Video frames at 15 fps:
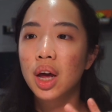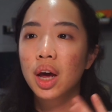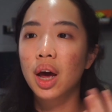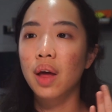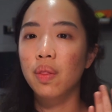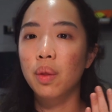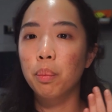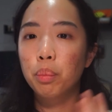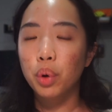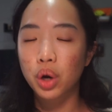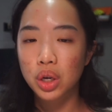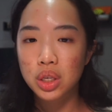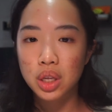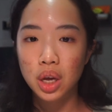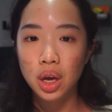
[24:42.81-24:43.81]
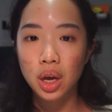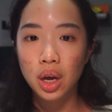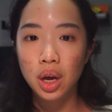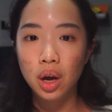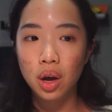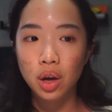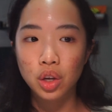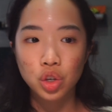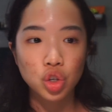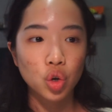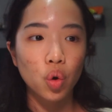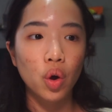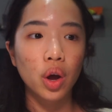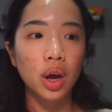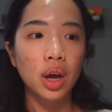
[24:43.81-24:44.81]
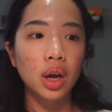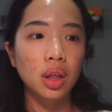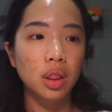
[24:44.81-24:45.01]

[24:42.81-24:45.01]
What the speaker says: and the books they enjoy,